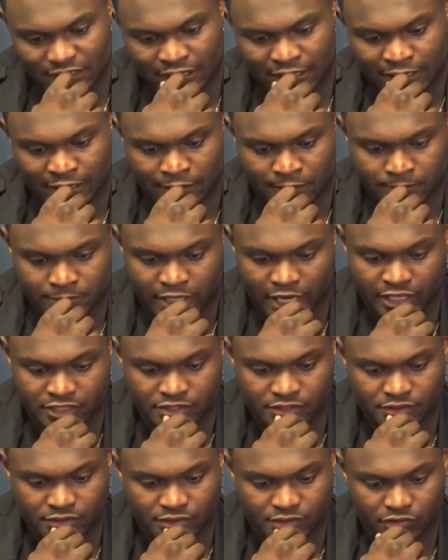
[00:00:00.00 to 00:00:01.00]

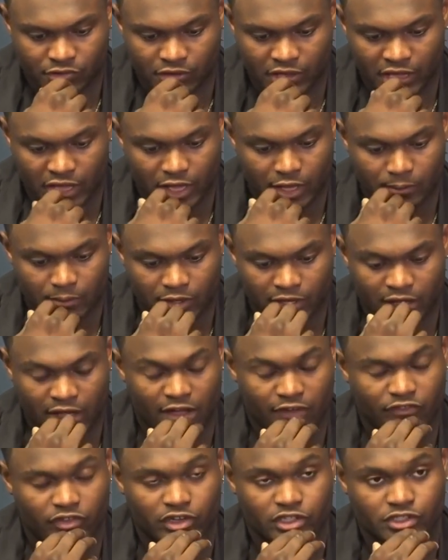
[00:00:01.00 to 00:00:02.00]
Dyson's game and
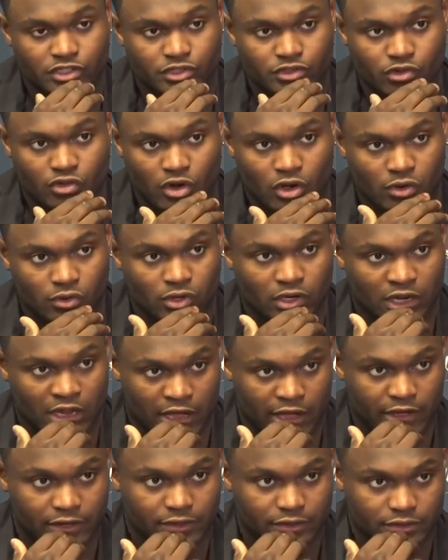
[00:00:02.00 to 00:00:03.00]
confidence has grown a
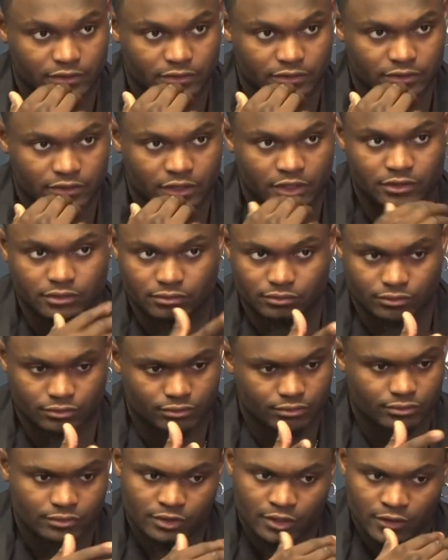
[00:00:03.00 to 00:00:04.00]
lot,
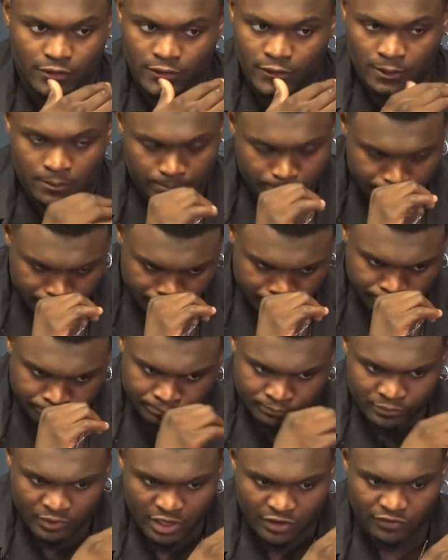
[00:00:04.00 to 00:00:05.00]
and
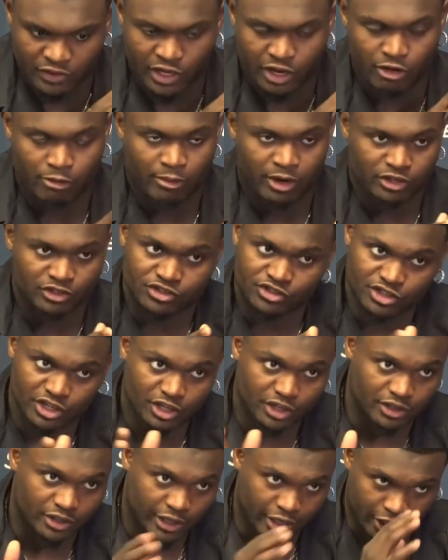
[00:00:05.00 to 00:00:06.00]
I think everybody's
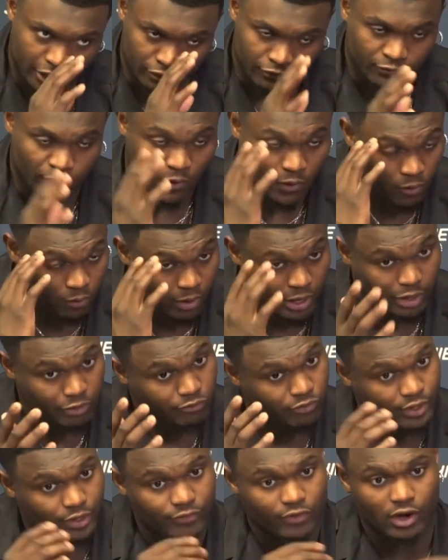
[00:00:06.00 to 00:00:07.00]
seen it, like, unfold
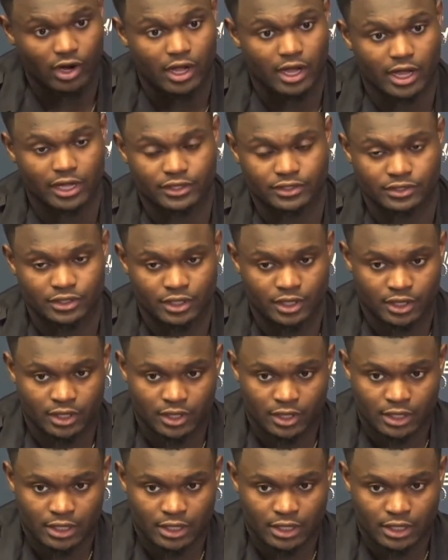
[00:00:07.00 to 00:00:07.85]
right in front of our eyes.